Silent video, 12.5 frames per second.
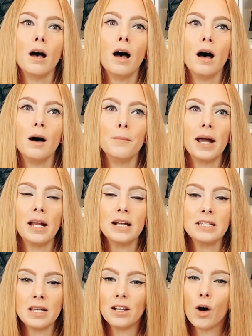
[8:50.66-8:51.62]
Um, and I
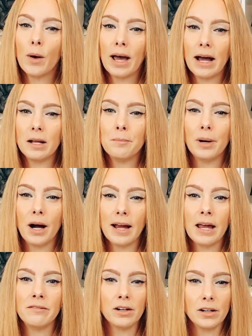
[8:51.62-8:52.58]
did go ahead and buy
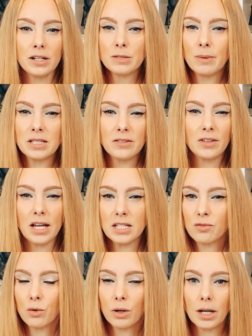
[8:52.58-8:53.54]
a very expensive
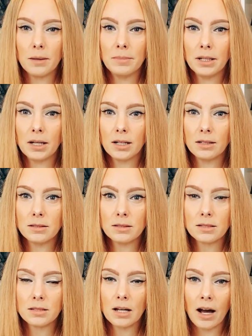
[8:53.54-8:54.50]
case for it
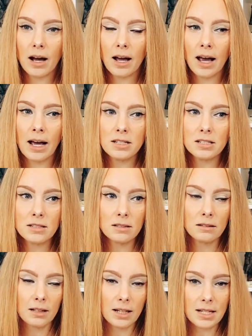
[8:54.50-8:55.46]
because uh, at,
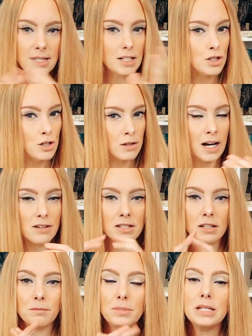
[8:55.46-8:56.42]
like I said, two
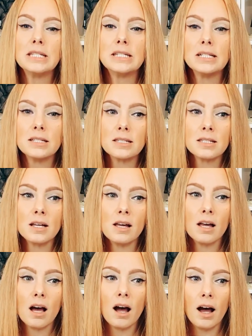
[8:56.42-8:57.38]
thousand pieces,
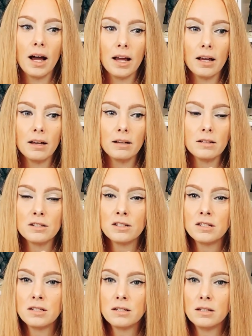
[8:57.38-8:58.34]
I,
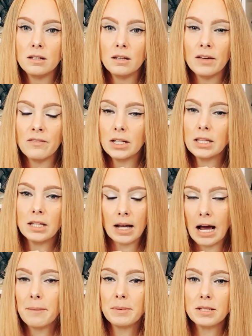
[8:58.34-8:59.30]
if anything
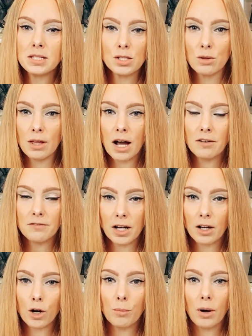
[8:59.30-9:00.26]
happens to that
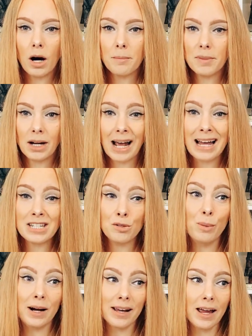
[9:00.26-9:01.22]
Funko Pop that I had to
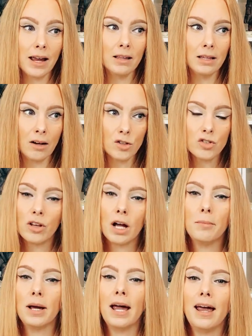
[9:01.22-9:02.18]
buy a
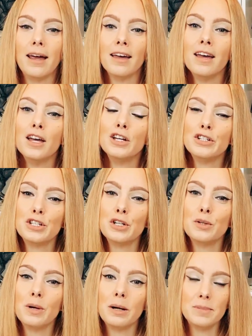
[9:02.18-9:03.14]
Loungefly bag
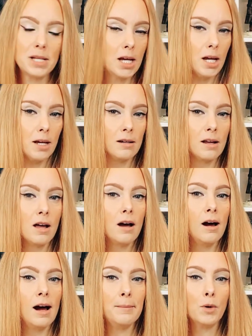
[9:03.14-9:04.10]
to obtain,
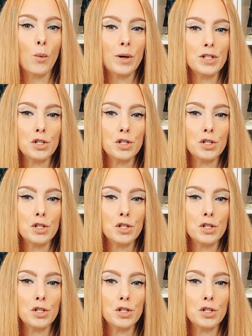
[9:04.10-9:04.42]
I'm going